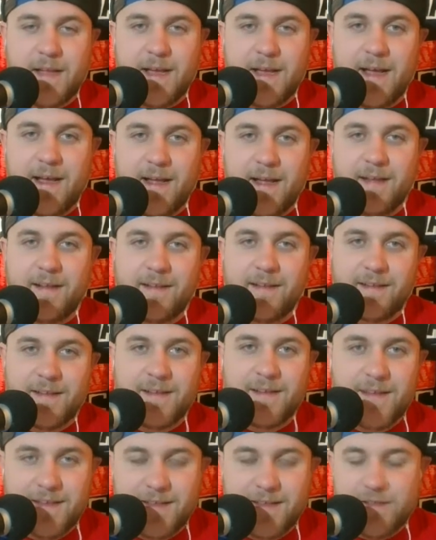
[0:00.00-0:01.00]
on
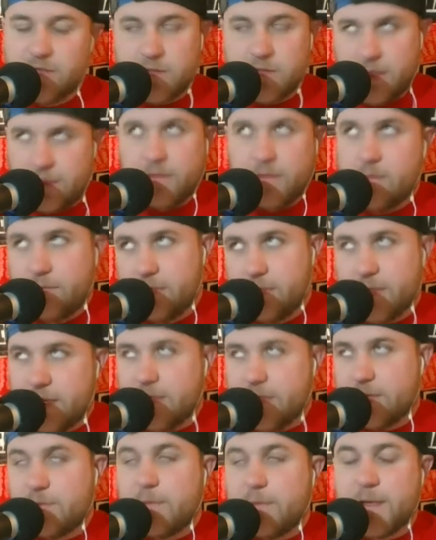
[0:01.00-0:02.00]
the he's
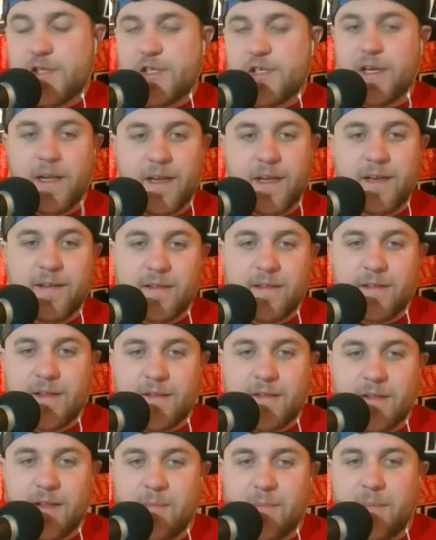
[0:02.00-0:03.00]
like twitching. He
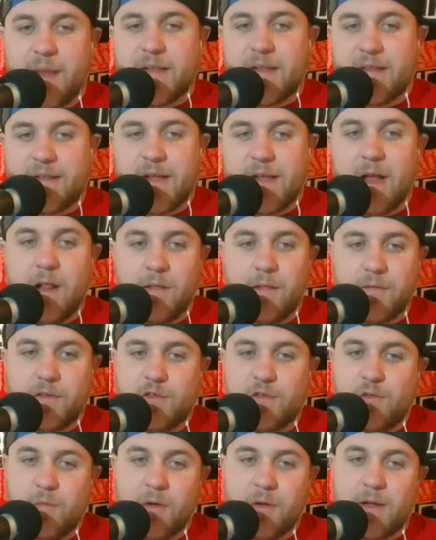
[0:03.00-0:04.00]
does like the best sell of a
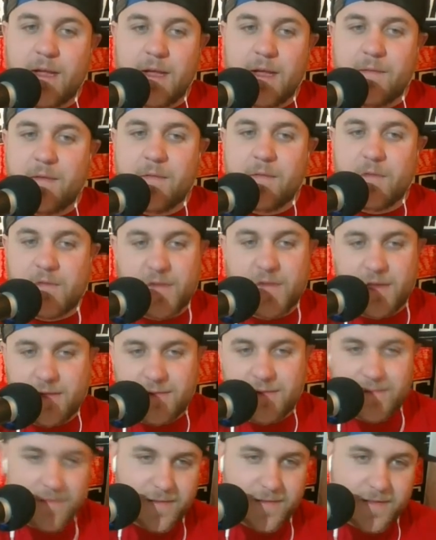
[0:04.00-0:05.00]
super kick I've ever
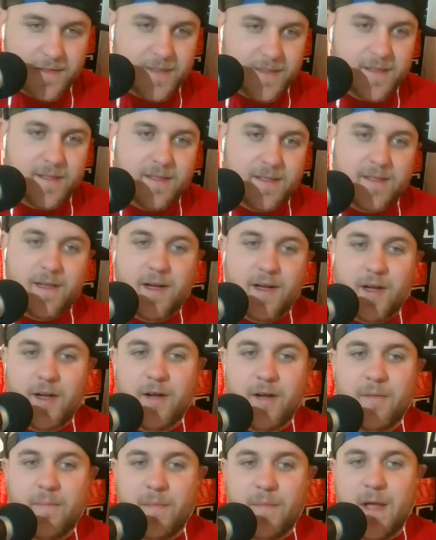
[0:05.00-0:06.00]
seen.
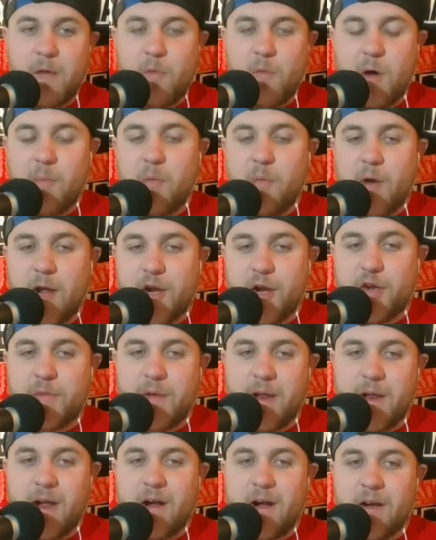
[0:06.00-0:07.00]
At one point,
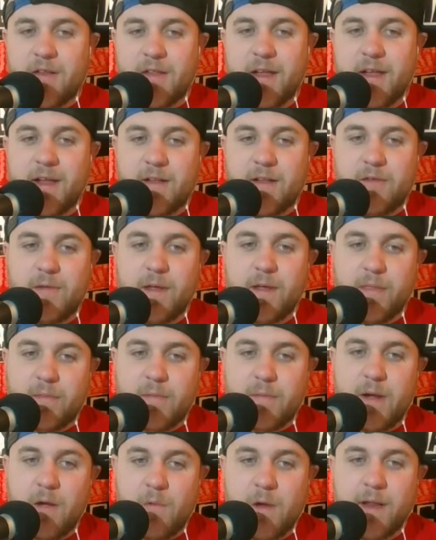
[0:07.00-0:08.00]
Undisputed Era is like doing a
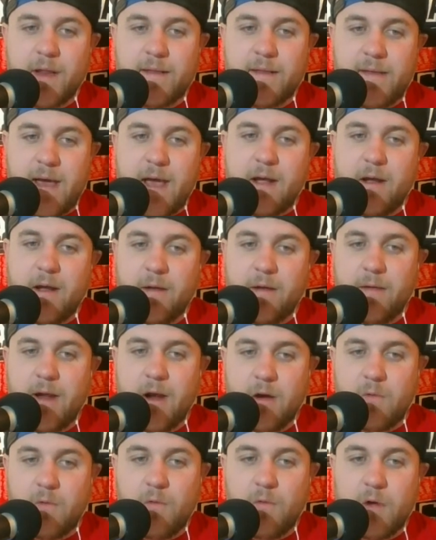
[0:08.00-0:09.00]
3-on-1 attack on
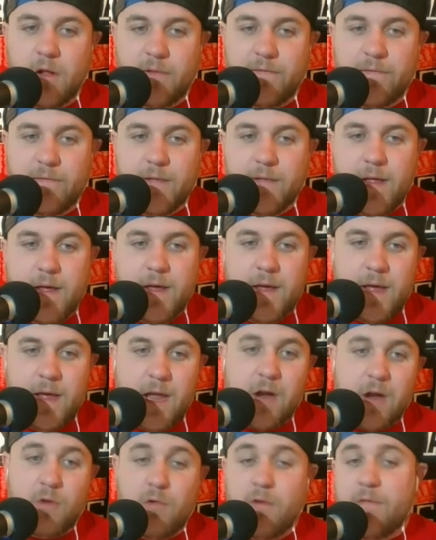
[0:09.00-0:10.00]
Eric Wolfe.
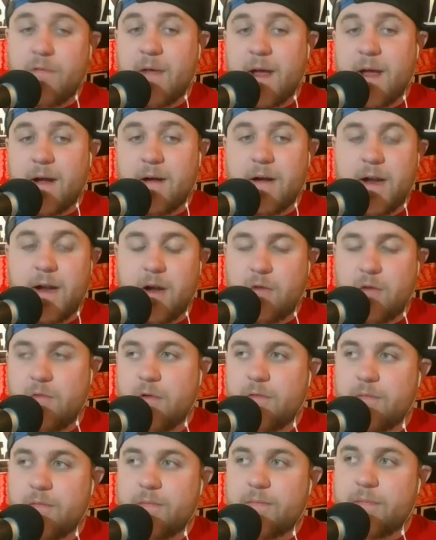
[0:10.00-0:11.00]
Is
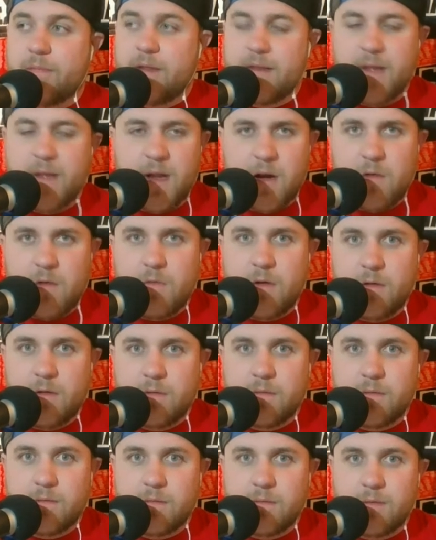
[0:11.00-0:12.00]
it Eric
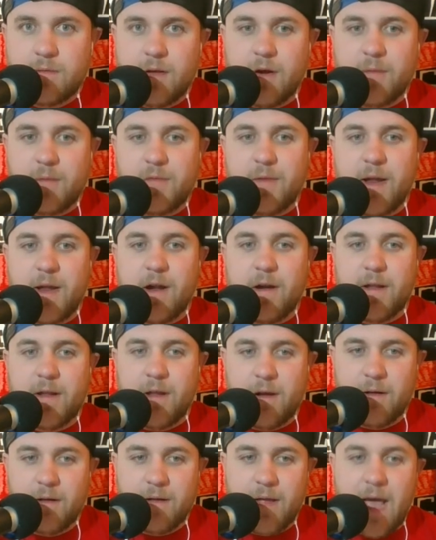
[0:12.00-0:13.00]
Wolfe? No, I'm doing Eric
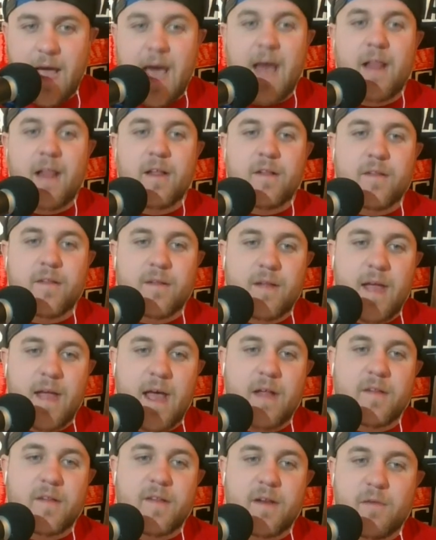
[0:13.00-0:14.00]
Young.
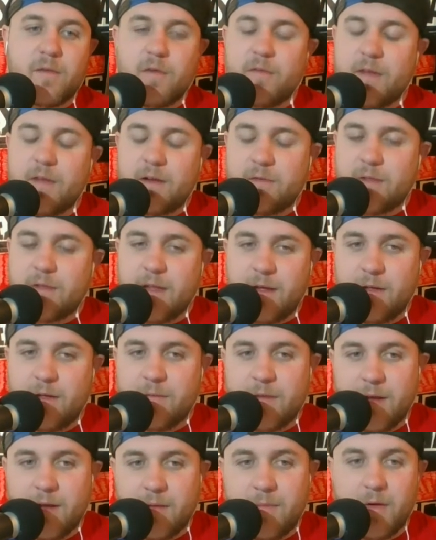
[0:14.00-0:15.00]
Alexander Wolfe. I don't know what the hell
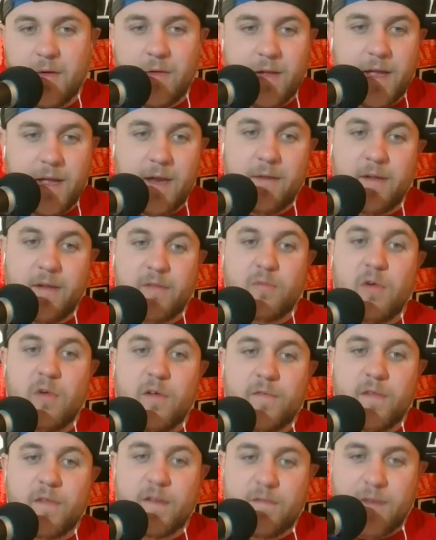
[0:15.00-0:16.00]
I'm talking about. Anyways,
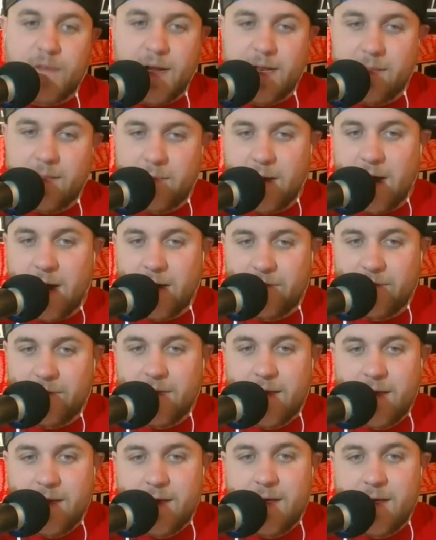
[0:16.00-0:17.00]
Wolfe is fighting him off,